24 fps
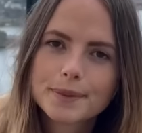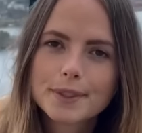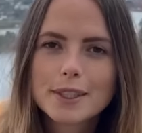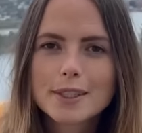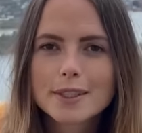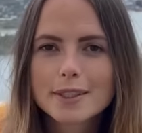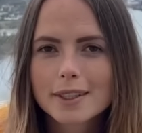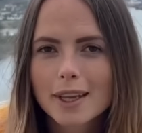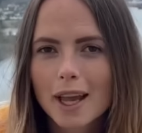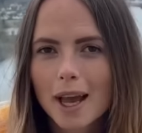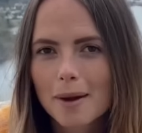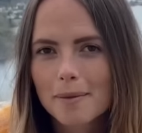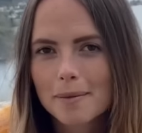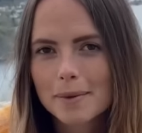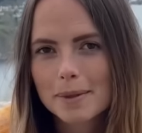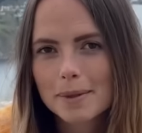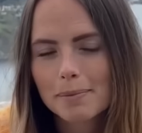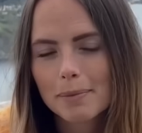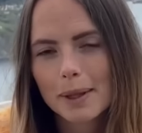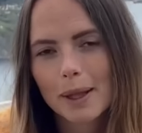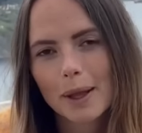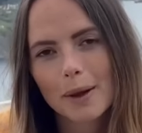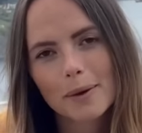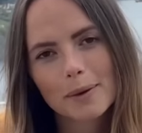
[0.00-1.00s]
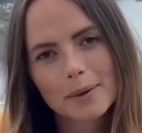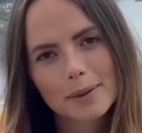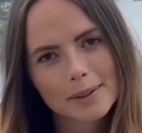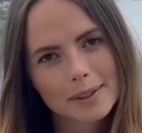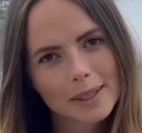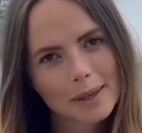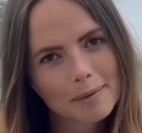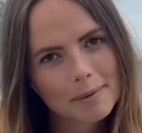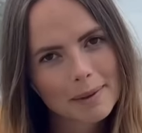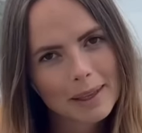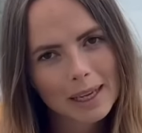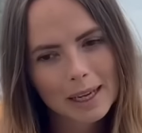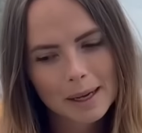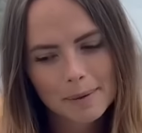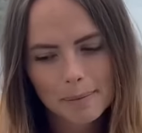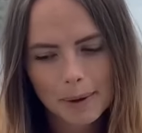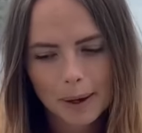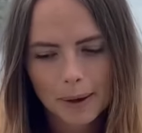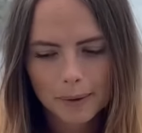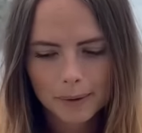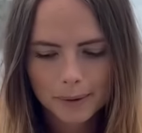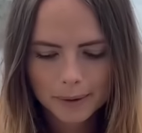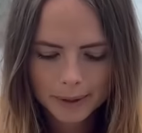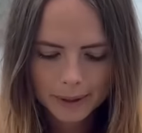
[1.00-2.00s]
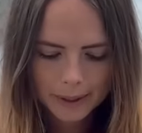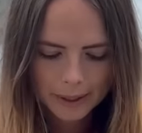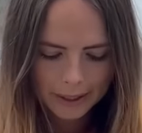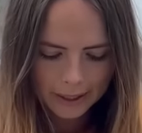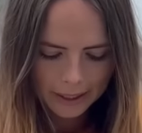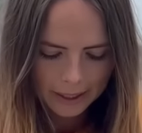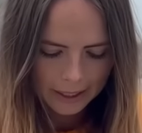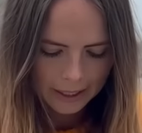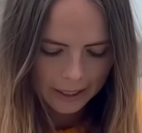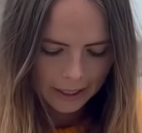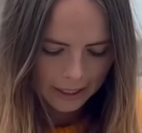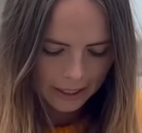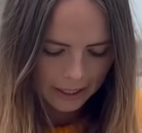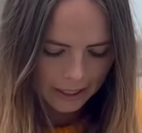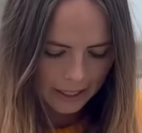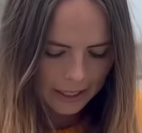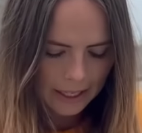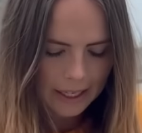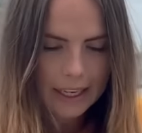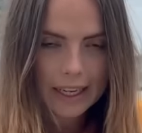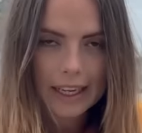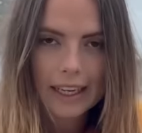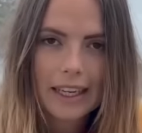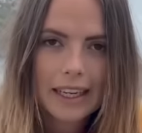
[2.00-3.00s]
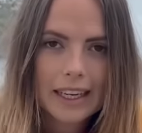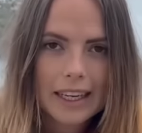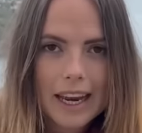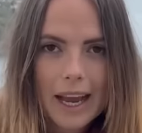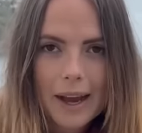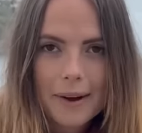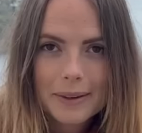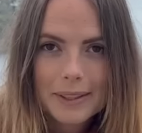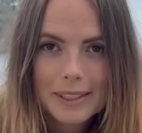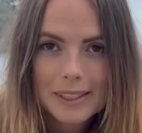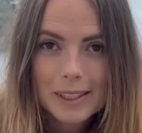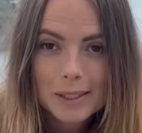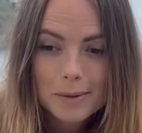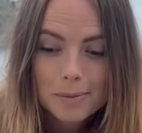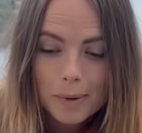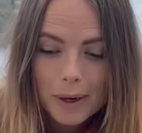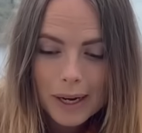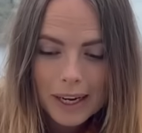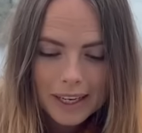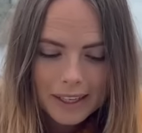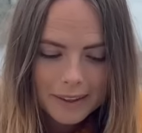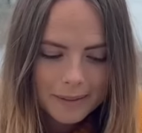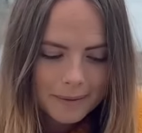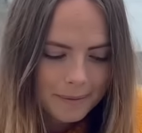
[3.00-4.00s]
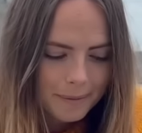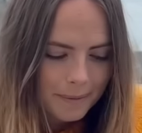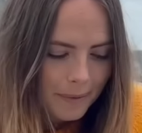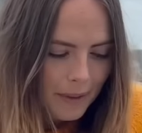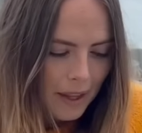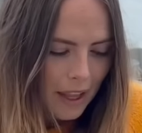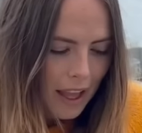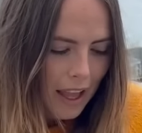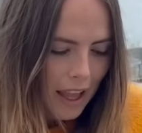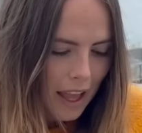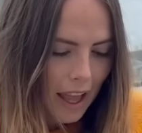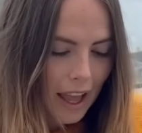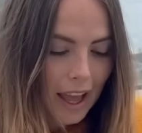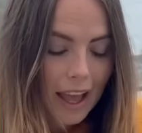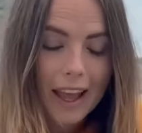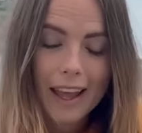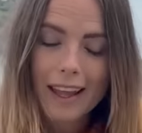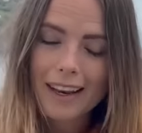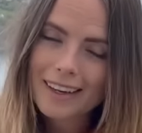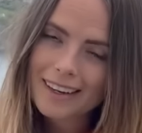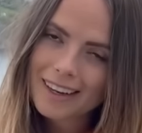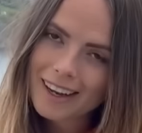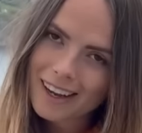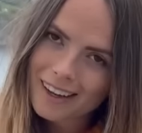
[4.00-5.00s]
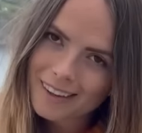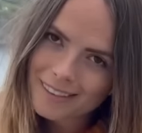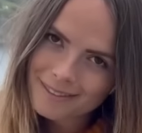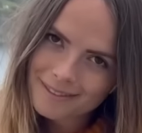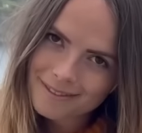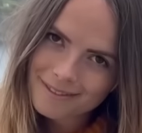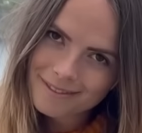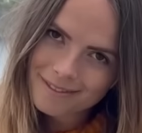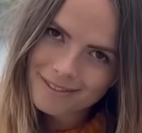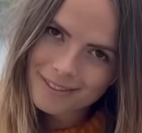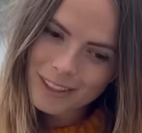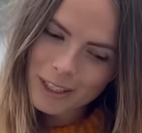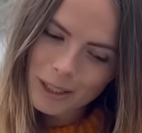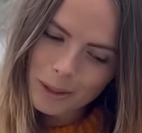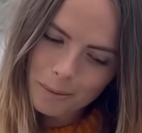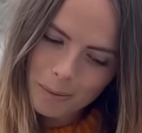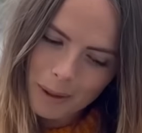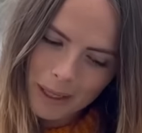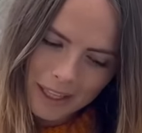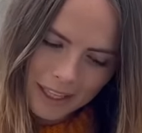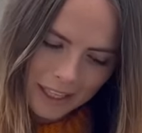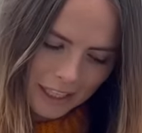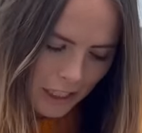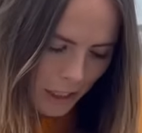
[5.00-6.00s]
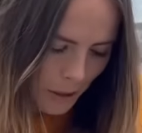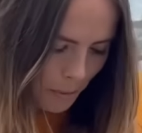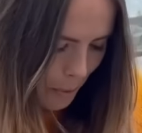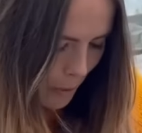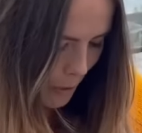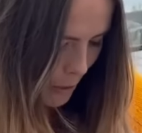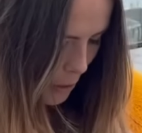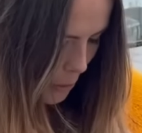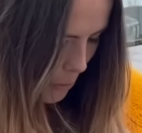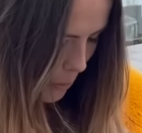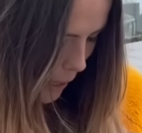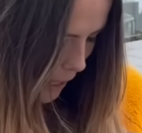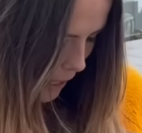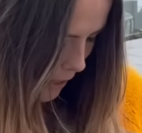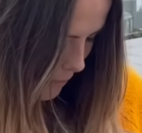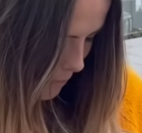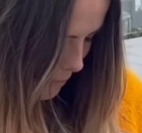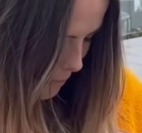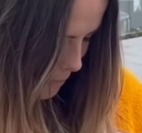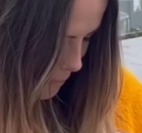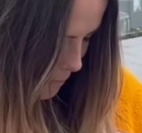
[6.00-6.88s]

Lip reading: just comment below something about knitting now in spring, and you'll be eligible to win.